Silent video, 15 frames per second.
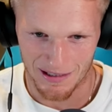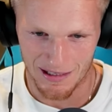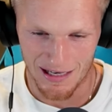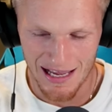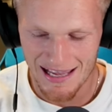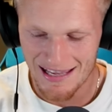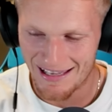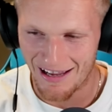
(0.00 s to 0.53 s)

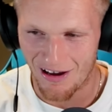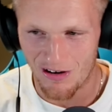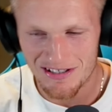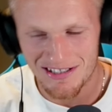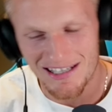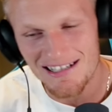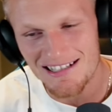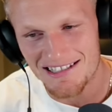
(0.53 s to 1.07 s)
I
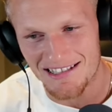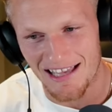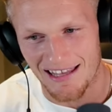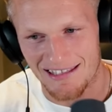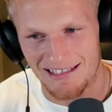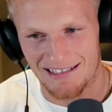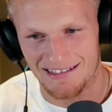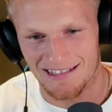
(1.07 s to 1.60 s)
seen a stat
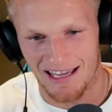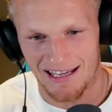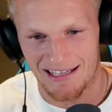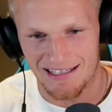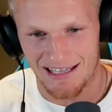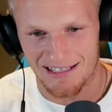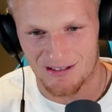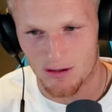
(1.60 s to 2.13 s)
the other day. He
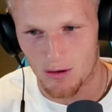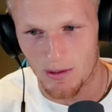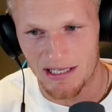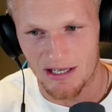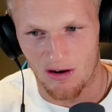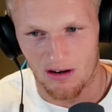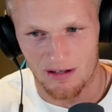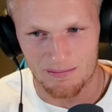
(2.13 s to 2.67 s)
has
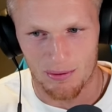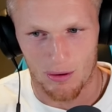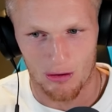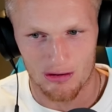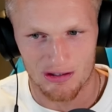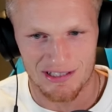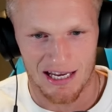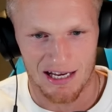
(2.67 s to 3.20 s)
29
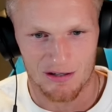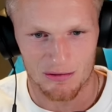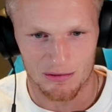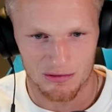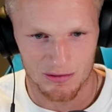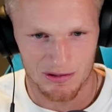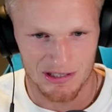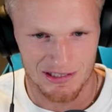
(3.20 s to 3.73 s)
broken
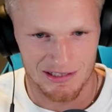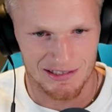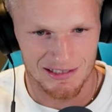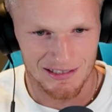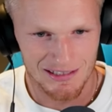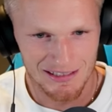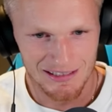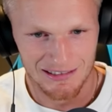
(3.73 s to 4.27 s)
tackles, which is
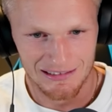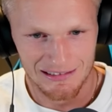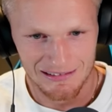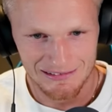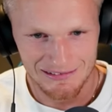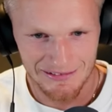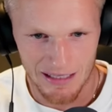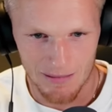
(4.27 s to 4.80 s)

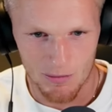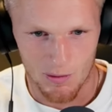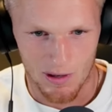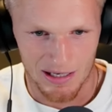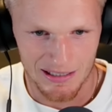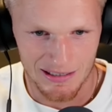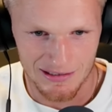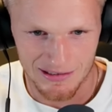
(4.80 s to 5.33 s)
number
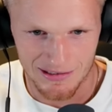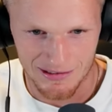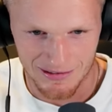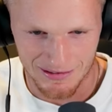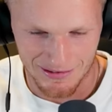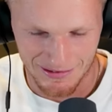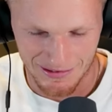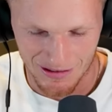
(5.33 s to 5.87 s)
one in
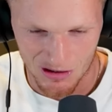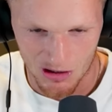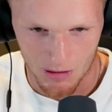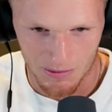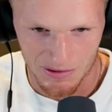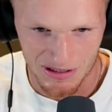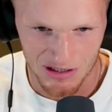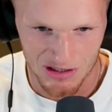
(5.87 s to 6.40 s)
the
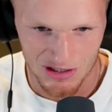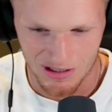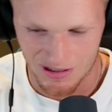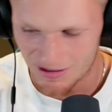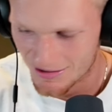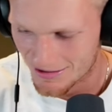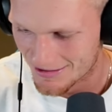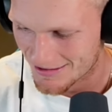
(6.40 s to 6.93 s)

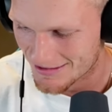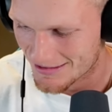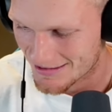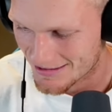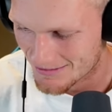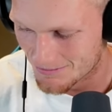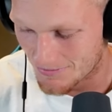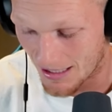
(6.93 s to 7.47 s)
competition.
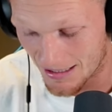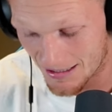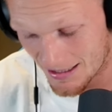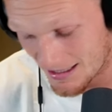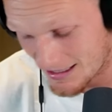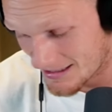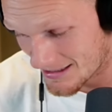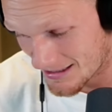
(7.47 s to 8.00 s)
Mate,
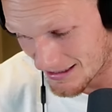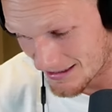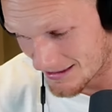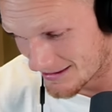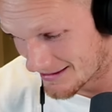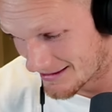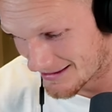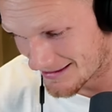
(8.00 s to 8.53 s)
he
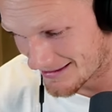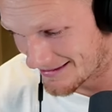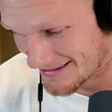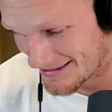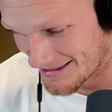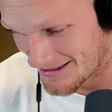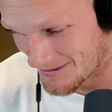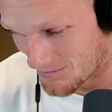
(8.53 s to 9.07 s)
is
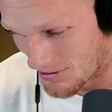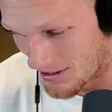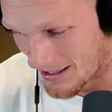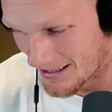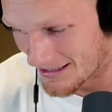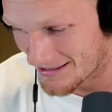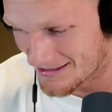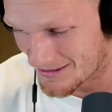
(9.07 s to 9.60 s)
just
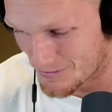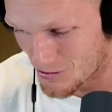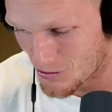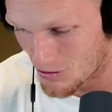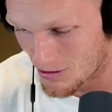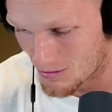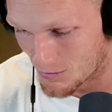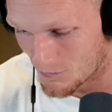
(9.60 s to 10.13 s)
playing some
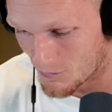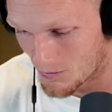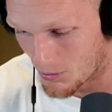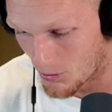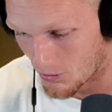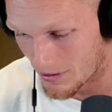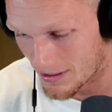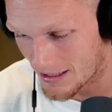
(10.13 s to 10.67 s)
incredible
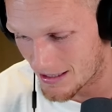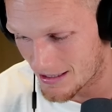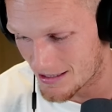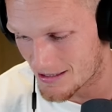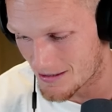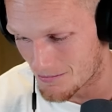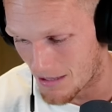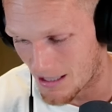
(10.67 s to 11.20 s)
football, and he
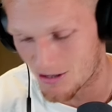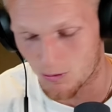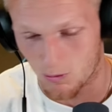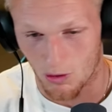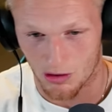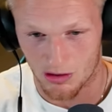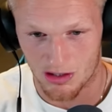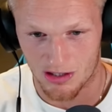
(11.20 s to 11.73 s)
is a
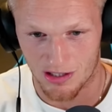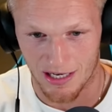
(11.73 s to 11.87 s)
must-watch.